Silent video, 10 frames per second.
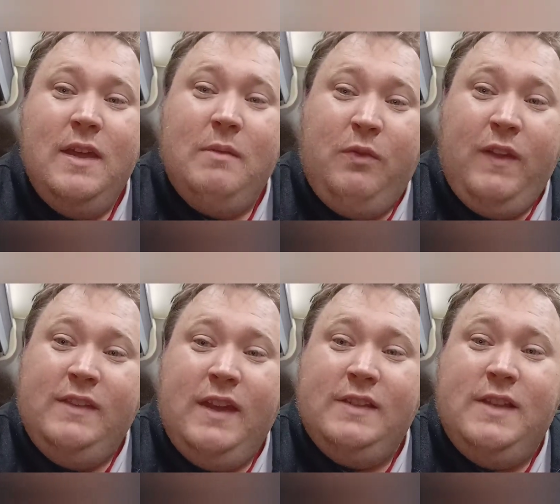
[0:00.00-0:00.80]
That was
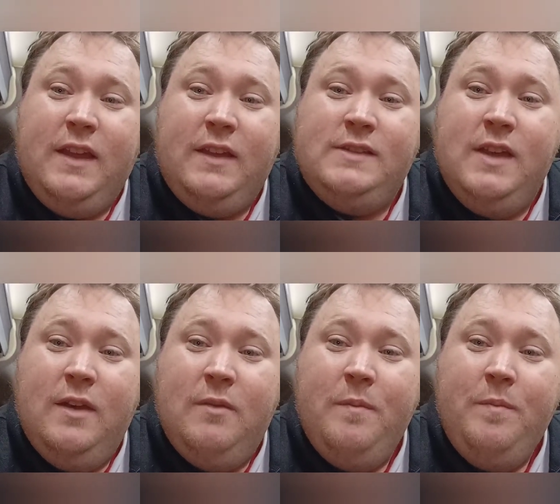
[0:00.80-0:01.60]
fantastic.
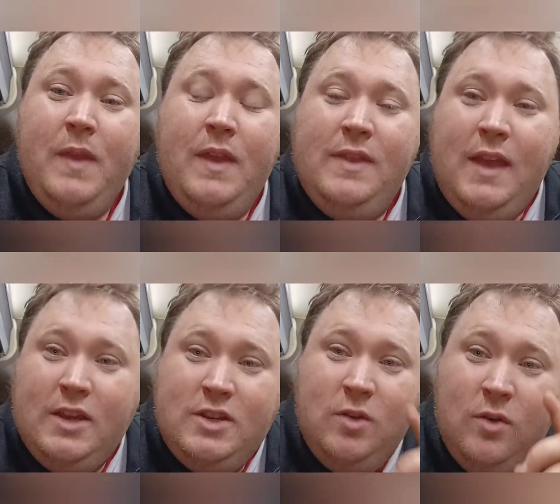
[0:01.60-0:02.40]
So
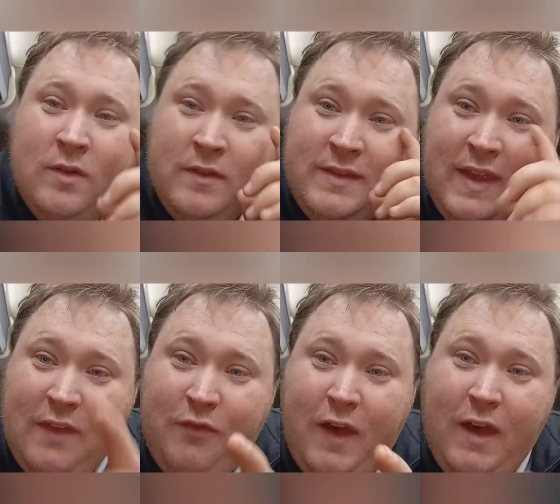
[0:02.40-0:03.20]
National,
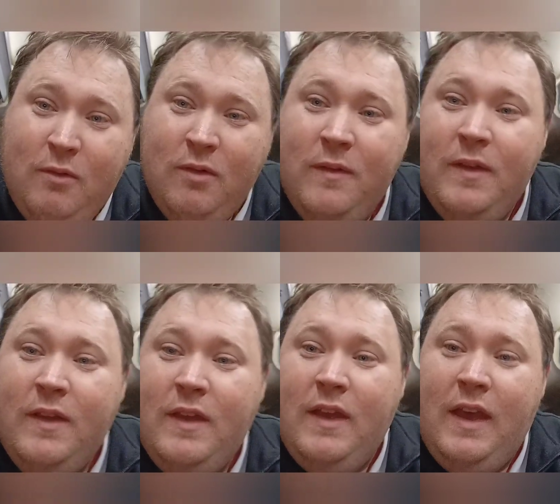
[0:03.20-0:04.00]
TFL,
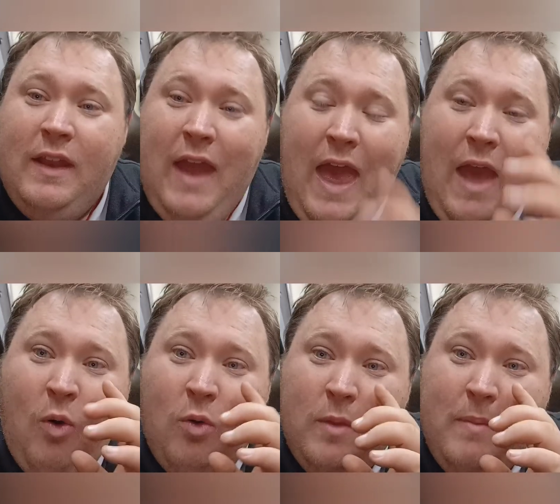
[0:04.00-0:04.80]
and
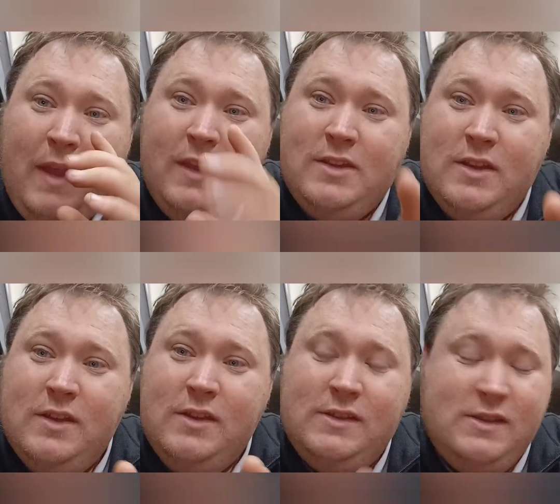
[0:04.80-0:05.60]
all the
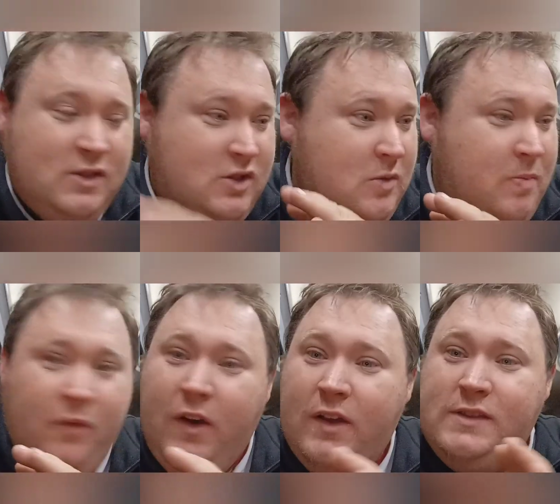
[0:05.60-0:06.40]
managers, the
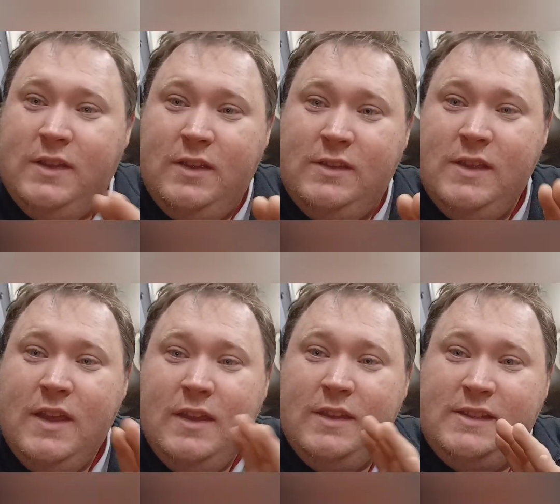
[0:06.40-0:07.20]
supervisors,
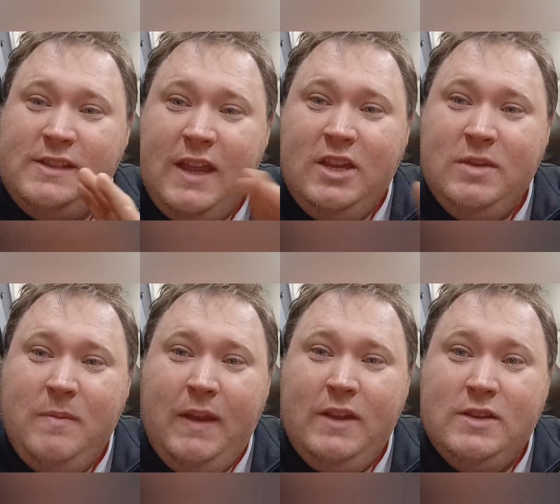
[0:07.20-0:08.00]
the station
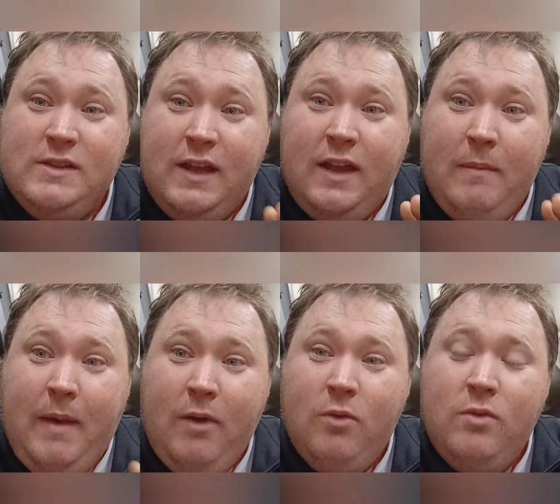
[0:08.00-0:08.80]
managers that come
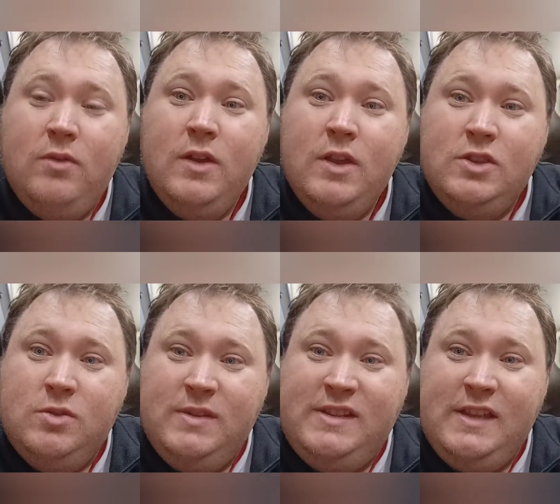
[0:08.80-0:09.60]
out
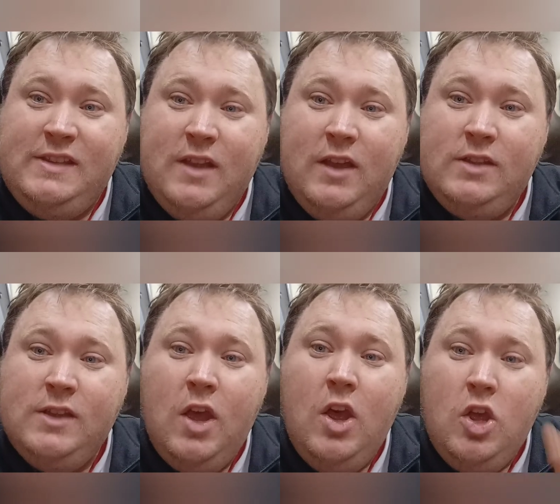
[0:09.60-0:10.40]
to assist
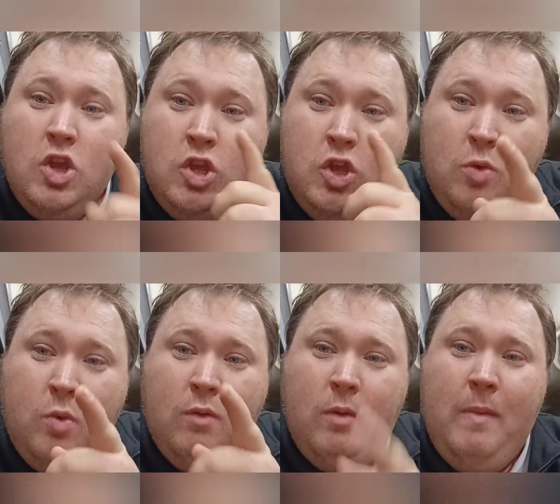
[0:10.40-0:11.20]
us, you
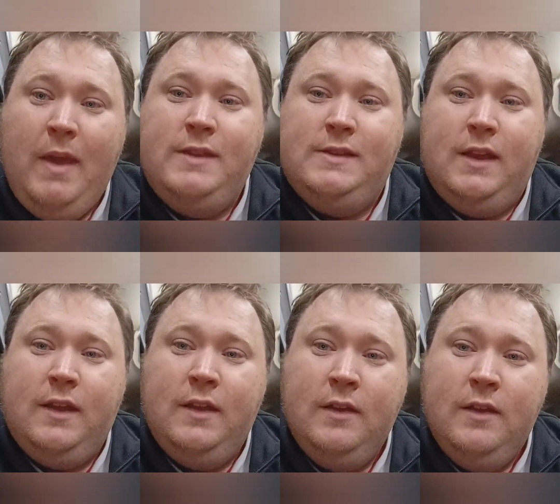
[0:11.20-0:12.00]
were
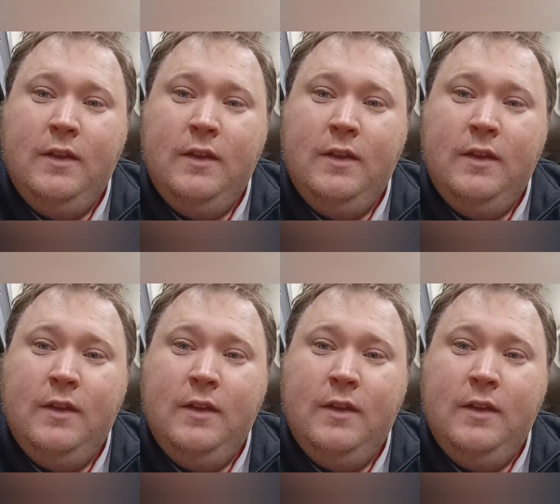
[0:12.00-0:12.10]
amazing.